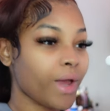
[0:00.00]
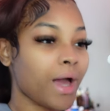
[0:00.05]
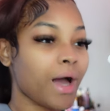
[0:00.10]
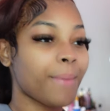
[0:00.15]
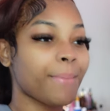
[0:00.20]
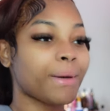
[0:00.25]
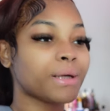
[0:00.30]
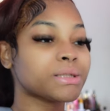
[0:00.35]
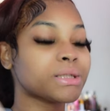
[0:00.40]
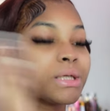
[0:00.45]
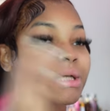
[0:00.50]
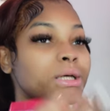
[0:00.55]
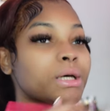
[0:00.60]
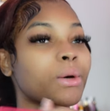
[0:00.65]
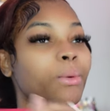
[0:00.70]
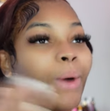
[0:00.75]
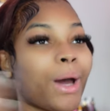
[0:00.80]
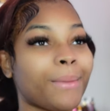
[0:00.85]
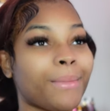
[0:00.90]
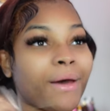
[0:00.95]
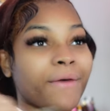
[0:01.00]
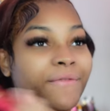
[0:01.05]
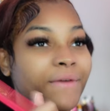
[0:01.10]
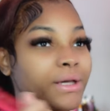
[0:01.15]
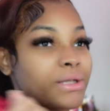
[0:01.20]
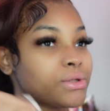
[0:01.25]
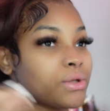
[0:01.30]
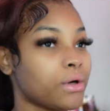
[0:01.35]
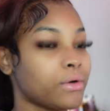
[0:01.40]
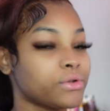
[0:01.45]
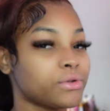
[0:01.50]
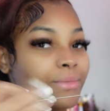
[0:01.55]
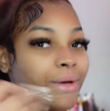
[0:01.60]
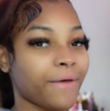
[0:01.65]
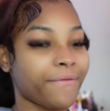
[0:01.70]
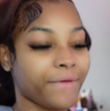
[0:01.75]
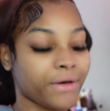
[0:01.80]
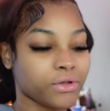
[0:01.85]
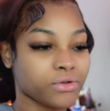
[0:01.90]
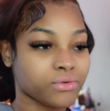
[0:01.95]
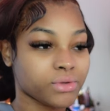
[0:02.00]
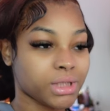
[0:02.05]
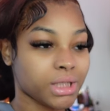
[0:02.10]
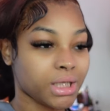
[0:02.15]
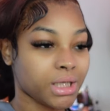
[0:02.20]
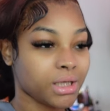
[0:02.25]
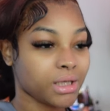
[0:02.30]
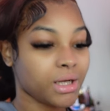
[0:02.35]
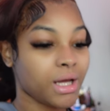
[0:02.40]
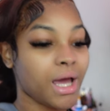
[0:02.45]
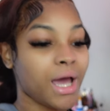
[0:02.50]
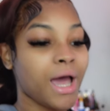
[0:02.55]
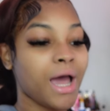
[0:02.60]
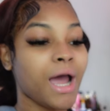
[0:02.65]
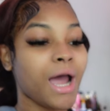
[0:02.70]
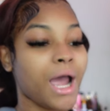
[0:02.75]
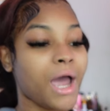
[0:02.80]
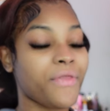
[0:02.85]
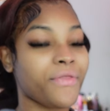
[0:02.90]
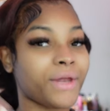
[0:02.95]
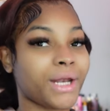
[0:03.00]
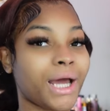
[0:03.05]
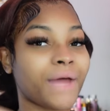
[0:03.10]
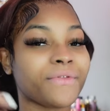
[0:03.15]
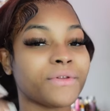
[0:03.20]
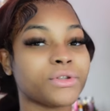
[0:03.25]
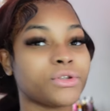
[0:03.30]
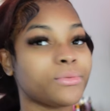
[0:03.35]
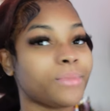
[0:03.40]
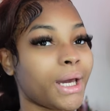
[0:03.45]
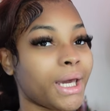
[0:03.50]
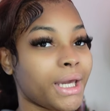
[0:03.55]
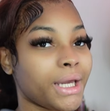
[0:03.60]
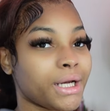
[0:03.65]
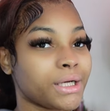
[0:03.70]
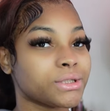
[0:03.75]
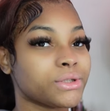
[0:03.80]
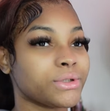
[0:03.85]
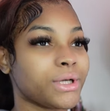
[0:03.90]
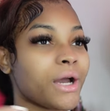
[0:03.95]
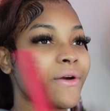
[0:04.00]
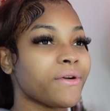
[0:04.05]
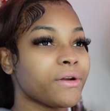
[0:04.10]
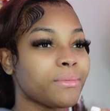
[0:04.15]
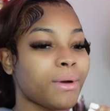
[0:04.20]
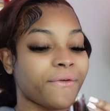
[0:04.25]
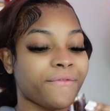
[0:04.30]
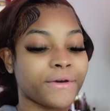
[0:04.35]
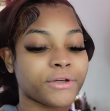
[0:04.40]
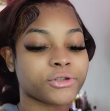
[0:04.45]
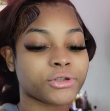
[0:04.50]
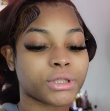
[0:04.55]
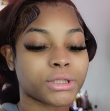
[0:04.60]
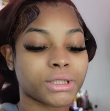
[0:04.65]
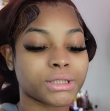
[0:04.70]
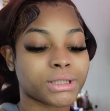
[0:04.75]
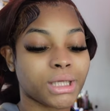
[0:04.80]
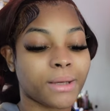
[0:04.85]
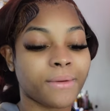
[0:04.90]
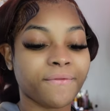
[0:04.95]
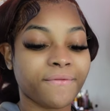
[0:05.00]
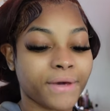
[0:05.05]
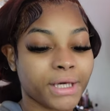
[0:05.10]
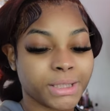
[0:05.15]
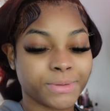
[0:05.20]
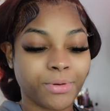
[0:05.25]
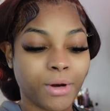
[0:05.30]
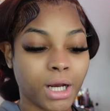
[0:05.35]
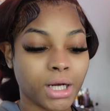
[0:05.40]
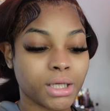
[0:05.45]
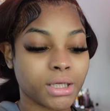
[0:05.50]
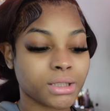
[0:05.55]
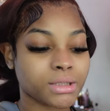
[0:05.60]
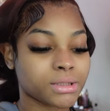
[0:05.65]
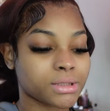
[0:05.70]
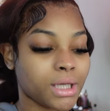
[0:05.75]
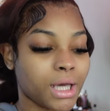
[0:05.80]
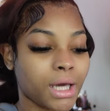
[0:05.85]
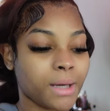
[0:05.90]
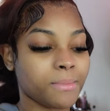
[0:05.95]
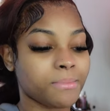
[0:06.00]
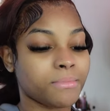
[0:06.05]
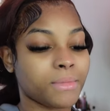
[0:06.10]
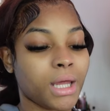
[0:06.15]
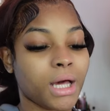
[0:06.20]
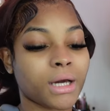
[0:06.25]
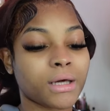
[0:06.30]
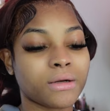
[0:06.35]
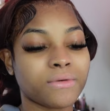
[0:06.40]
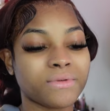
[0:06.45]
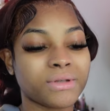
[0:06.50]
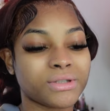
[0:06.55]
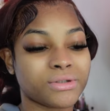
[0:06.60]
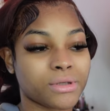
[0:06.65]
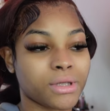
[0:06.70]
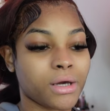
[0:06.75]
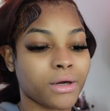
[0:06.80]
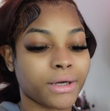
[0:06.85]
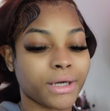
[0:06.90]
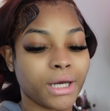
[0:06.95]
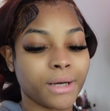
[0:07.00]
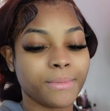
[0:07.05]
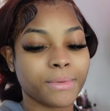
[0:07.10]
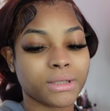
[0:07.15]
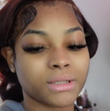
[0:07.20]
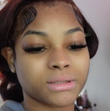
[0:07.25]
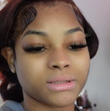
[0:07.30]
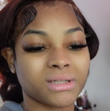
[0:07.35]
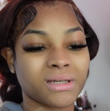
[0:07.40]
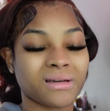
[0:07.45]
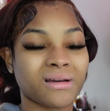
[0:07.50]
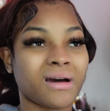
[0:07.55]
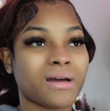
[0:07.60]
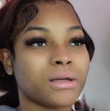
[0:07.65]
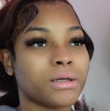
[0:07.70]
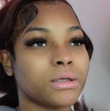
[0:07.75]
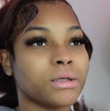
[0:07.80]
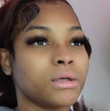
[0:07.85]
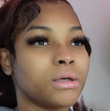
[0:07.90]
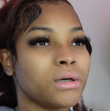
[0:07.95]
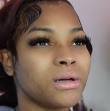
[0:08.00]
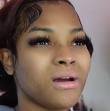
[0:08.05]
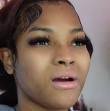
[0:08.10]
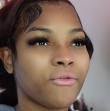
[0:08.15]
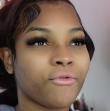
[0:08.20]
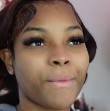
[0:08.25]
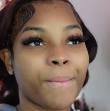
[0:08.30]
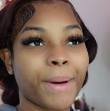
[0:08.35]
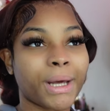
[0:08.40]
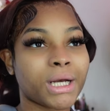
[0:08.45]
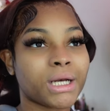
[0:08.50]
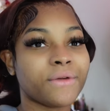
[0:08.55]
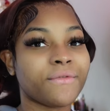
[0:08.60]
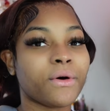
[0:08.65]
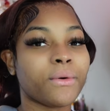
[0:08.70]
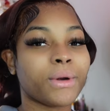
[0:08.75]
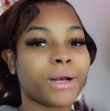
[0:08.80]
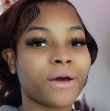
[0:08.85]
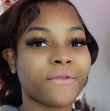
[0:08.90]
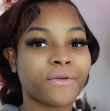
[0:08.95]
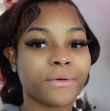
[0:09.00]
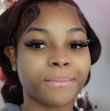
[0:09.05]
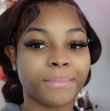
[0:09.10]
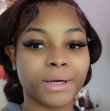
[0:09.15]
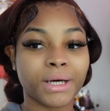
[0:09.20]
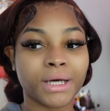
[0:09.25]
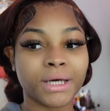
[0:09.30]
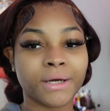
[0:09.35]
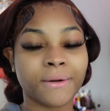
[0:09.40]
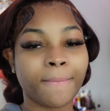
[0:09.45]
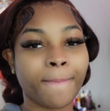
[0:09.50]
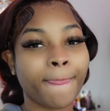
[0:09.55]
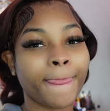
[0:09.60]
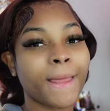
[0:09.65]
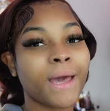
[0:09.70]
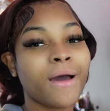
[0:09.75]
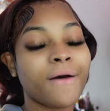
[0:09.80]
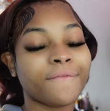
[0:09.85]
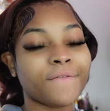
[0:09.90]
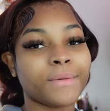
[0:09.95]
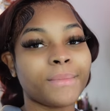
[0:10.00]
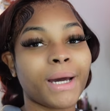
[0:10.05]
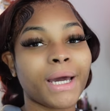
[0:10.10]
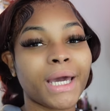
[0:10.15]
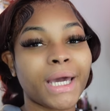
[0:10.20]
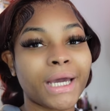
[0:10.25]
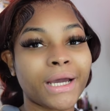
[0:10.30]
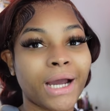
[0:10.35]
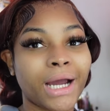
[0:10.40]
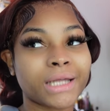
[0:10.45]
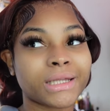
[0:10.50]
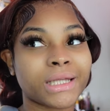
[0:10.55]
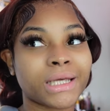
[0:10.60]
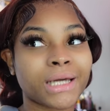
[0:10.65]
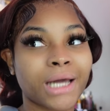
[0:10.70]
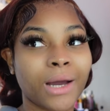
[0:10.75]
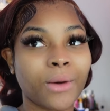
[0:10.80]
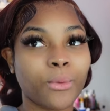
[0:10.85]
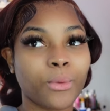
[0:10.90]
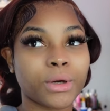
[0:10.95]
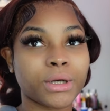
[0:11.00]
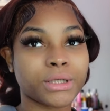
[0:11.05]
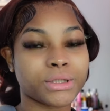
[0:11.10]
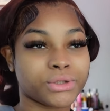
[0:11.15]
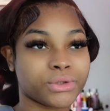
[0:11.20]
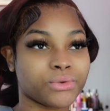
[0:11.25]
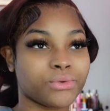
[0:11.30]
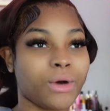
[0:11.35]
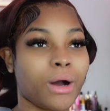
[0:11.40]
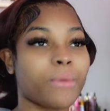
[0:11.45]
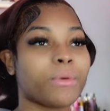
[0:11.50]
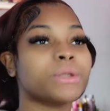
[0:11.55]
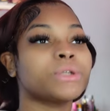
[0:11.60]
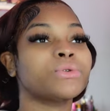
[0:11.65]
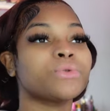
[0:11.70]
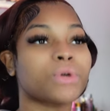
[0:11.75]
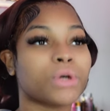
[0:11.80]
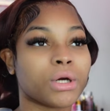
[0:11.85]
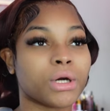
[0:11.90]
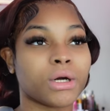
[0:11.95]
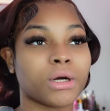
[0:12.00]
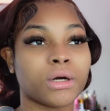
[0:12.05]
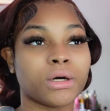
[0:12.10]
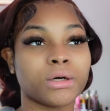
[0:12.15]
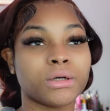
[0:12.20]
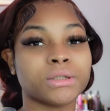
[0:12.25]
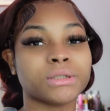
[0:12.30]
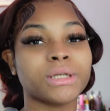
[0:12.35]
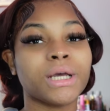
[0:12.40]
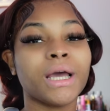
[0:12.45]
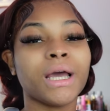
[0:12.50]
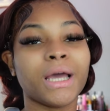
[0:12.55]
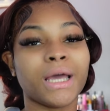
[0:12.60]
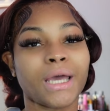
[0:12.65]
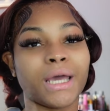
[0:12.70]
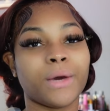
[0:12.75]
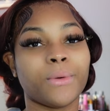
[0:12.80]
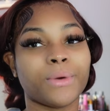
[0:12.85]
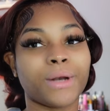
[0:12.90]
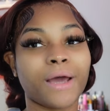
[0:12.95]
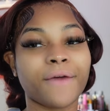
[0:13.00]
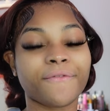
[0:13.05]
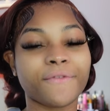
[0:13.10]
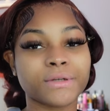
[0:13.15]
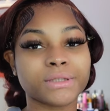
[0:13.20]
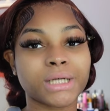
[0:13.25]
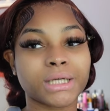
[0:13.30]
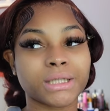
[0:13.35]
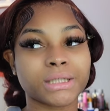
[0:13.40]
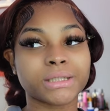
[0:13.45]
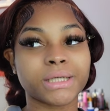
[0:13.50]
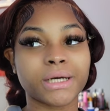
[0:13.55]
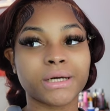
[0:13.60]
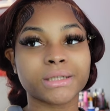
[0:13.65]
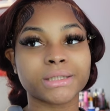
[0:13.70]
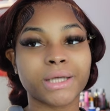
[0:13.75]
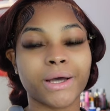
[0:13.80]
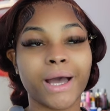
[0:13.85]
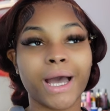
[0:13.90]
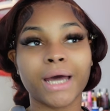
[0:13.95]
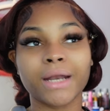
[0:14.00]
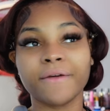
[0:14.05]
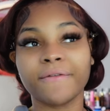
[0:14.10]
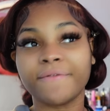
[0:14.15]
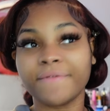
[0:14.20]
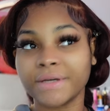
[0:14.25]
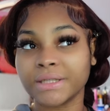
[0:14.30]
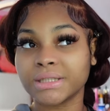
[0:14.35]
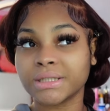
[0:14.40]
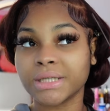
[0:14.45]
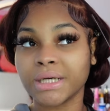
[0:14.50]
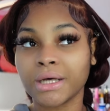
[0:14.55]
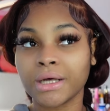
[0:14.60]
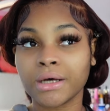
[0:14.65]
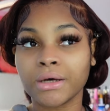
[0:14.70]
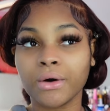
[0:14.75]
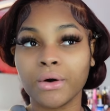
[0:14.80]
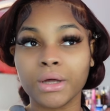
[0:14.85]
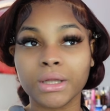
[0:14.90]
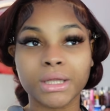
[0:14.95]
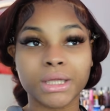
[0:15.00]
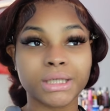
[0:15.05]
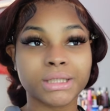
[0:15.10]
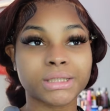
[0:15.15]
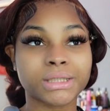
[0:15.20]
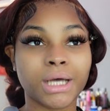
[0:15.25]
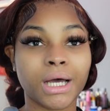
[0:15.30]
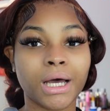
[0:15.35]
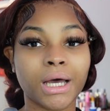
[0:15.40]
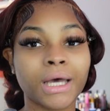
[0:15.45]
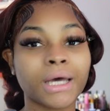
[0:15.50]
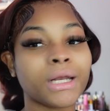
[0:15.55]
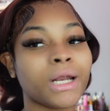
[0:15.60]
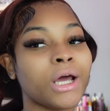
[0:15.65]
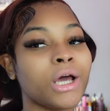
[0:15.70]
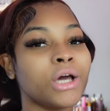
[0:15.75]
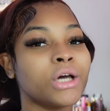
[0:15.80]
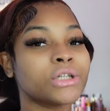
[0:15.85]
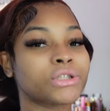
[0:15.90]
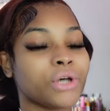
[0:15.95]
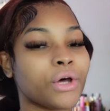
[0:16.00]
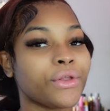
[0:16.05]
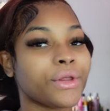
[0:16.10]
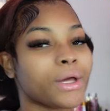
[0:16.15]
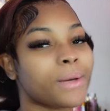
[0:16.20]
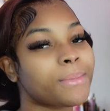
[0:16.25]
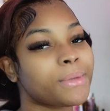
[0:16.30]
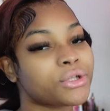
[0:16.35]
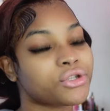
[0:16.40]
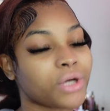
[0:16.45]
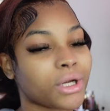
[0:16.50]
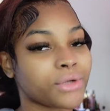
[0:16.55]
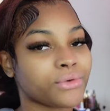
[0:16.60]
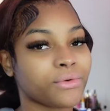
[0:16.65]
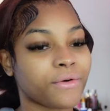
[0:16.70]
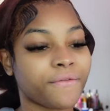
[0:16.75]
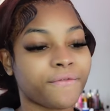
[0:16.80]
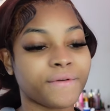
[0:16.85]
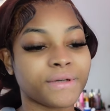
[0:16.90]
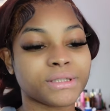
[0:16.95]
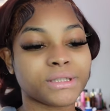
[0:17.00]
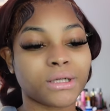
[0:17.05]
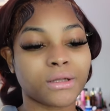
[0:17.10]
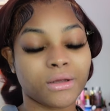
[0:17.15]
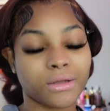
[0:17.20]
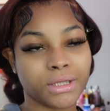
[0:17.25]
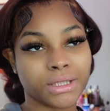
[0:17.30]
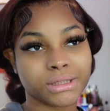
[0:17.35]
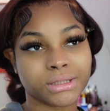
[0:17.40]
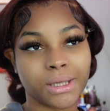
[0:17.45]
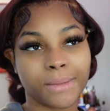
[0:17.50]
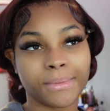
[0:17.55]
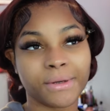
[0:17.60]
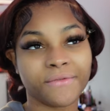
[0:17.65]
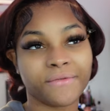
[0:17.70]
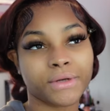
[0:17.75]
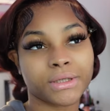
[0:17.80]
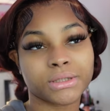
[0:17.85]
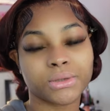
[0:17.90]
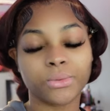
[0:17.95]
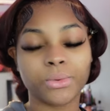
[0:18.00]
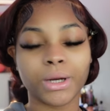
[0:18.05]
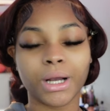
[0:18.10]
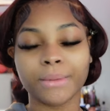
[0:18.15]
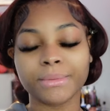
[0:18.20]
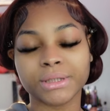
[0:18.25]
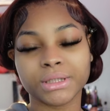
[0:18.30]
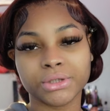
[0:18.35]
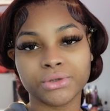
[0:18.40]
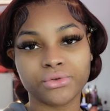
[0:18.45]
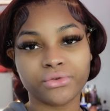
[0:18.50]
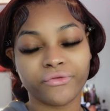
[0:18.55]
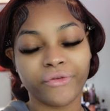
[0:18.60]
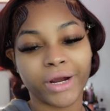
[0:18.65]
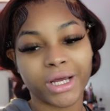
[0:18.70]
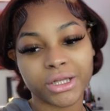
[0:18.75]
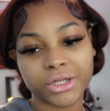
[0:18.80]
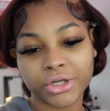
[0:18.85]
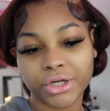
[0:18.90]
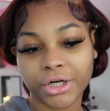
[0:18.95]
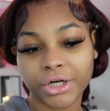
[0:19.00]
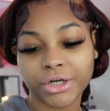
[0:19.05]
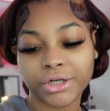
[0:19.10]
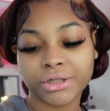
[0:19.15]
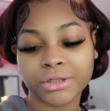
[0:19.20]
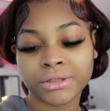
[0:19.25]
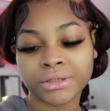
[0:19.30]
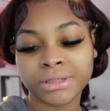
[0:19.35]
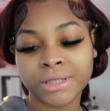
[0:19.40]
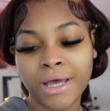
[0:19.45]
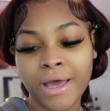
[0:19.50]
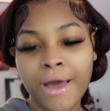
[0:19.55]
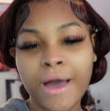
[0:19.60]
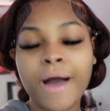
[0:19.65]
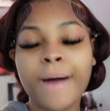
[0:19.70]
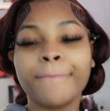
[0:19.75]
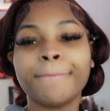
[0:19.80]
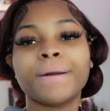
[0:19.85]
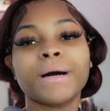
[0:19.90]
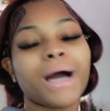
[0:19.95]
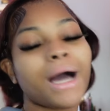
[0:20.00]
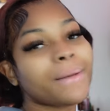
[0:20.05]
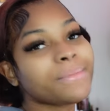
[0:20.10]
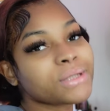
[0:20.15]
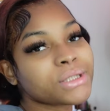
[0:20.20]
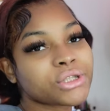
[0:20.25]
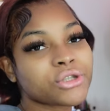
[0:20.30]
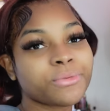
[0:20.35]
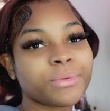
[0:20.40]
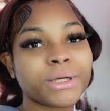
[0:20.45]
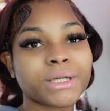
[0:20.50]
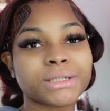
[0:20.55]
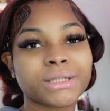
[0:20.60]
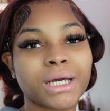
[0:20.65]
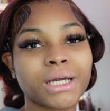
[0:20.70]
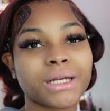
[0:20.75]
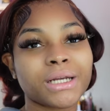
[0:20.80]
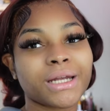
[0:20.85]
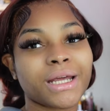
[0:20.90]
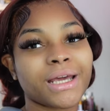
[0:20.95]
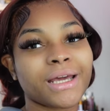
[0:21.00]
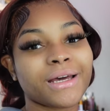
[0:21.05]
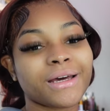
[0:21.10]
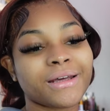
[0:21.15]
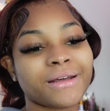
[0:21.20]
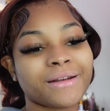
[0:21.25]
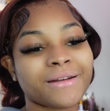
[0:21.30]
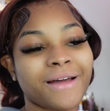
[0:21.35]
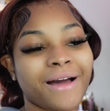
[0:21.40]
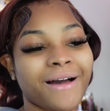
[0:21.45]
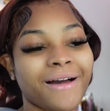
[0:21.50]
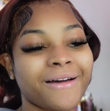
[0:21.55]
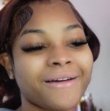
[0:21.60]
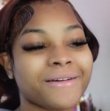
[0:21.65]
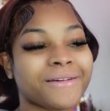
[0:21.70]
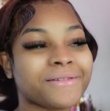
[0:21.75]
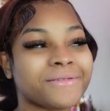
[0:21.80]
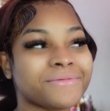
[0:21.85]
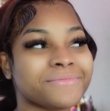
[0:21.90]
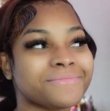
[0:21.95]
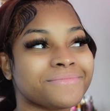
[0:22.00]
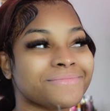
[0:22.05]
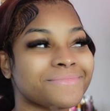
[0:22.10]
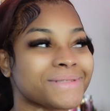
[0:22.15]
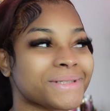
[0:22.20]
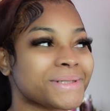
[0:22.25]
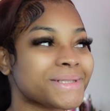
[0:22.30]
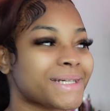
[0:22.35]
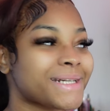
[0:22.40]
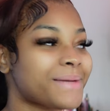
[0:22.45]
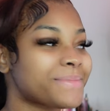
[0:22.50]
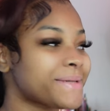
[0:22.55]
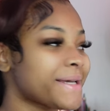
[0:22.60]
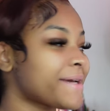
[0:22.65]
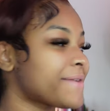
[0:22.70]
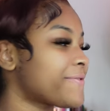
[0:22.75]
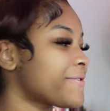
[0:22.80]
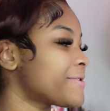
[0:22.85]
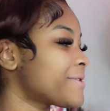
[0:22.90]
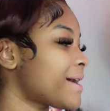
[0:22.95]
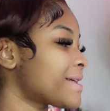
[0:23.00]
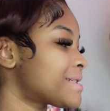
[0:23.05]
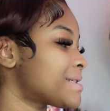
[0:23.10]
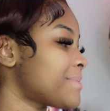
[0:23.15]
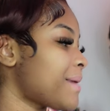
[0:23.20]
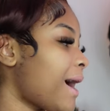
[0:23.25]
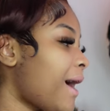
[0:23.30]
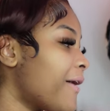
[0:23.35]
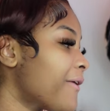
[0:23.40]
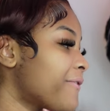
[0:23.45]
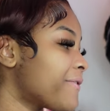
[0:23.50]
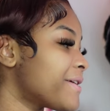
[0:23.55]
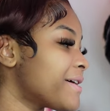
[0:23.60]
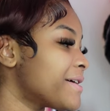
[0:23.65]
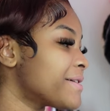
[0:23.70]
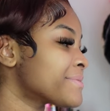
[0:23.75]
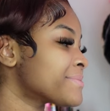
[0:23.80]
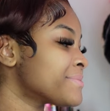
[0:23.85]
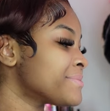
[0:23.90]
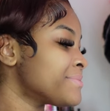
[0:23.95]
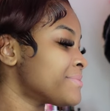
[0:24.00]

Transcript: I'm about to wipe my face, so I'll do my face routine, and then I have to do my hair. So y'all already know my face routine, the same face products. I'm not gonna really show that on camera because like kind of repetitive or whatever. But for my hair, I think I want to do curls. And when I first got this hairstyle, I had a fishtail on this side, so I think I'm gonna try to do a fishtail on this side. But if it doesn't work, I'm just gonna do the regular curls. But I'm just super excited, and I'm so excited. I'm excited for you guys to see my outfit.